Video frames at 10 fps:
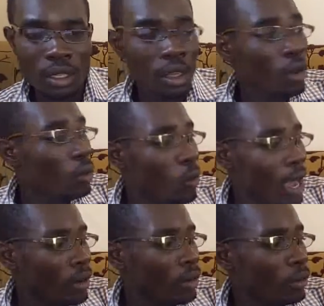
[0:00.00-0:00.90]

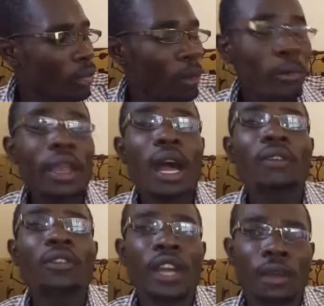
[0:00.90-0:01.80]
One, we have
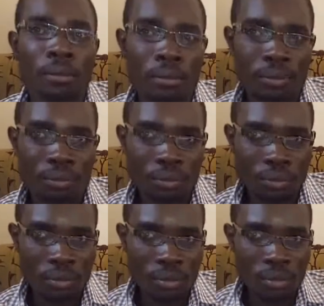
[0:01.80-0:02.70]
frame.
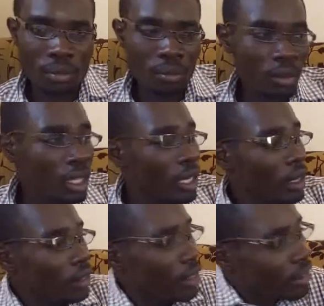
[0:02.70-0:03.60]

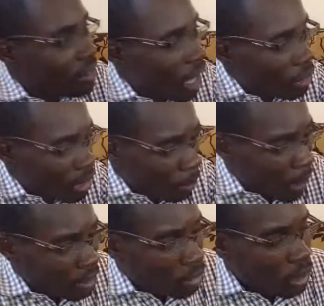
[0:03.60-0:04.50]
This outer
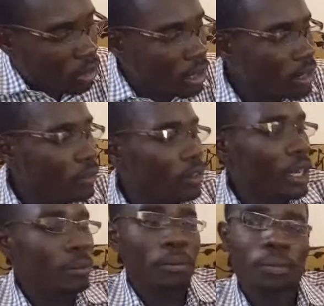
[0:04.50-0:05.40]
part, we call it frame.
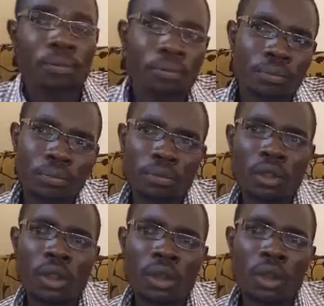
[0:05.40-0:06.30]

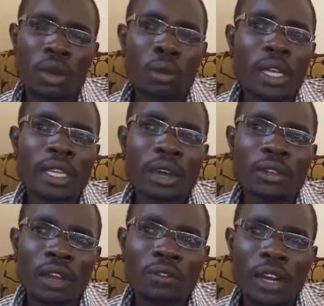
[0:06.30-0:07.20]
Without
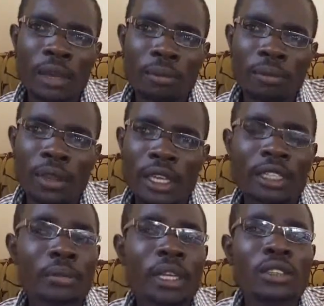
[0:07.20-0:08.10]
a frame, it
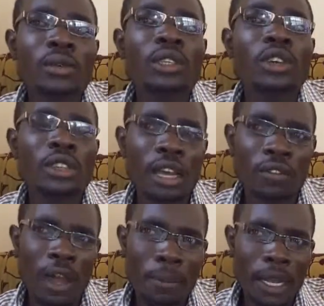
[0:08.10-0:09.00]
means we don't have
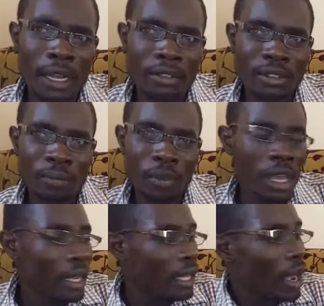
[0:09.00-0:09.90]
abacus.
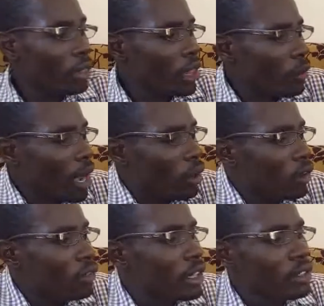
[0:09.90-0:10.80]
Now, the work of
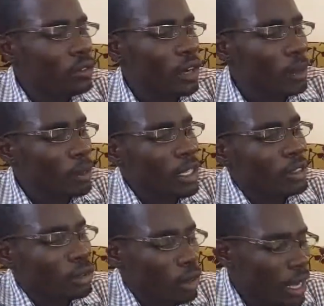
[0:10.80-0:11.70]
this frame is
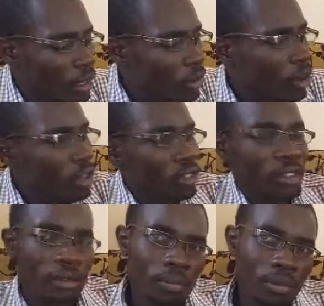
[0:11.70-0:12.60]
to enclose
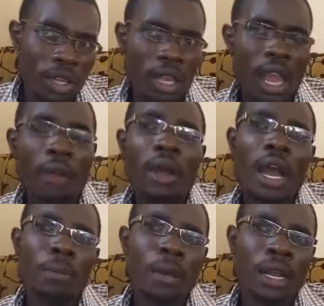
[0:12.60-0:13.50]
our
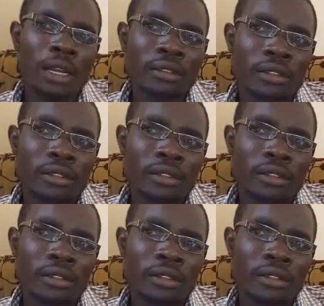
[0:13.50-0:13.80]
abacus.